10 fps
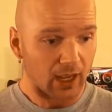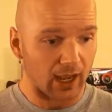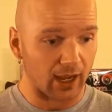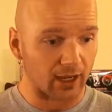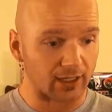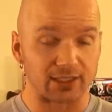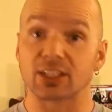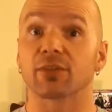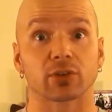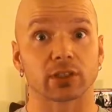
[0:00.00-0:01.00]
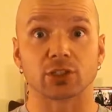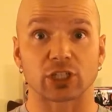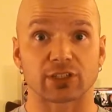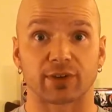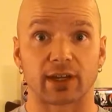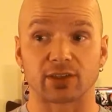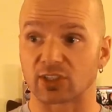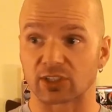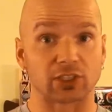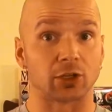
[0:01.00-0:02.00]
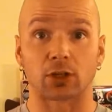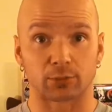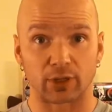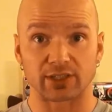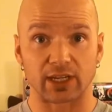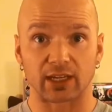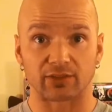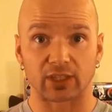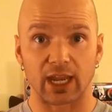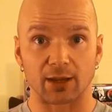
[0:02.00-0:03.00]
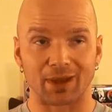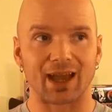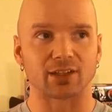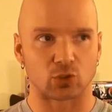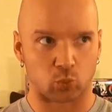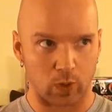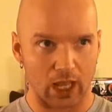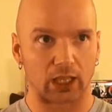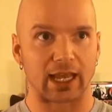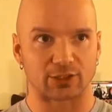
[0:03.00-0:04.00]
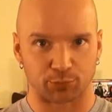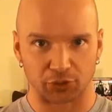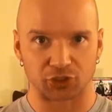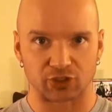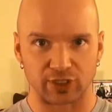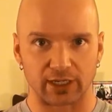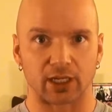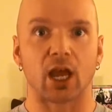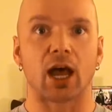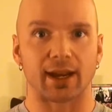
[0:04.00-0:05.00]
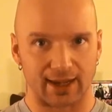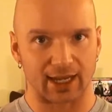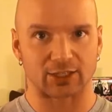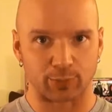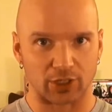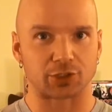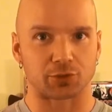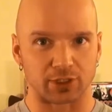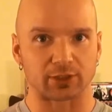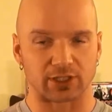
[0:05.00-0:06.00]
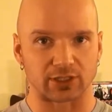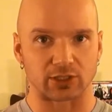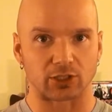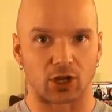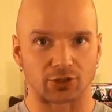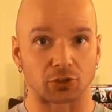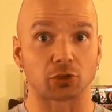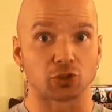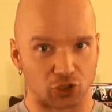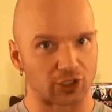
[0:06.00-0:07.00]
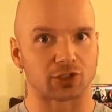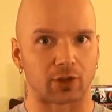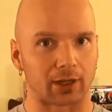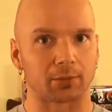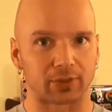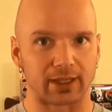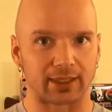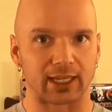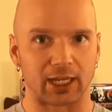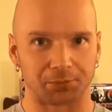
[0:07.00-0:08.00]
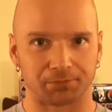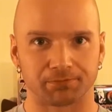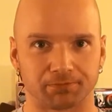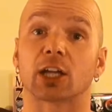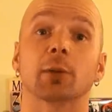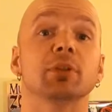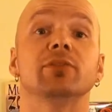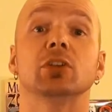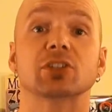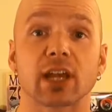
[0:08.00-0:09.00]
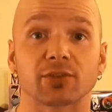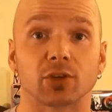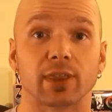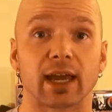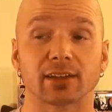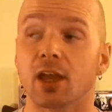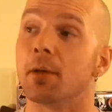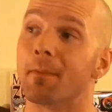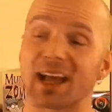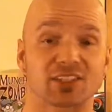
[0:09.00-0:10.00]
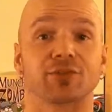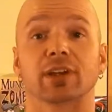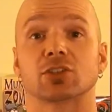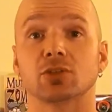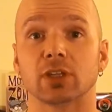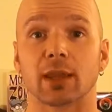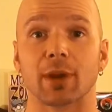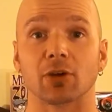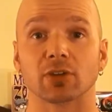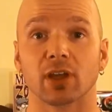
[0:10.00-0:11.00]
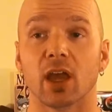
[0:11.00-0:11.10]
It definitely justified the $60 price tag of the game, as well as purchasing an Xbox 360 console just so I could play the game. A couple of years after that, Mass Effect 2 came out,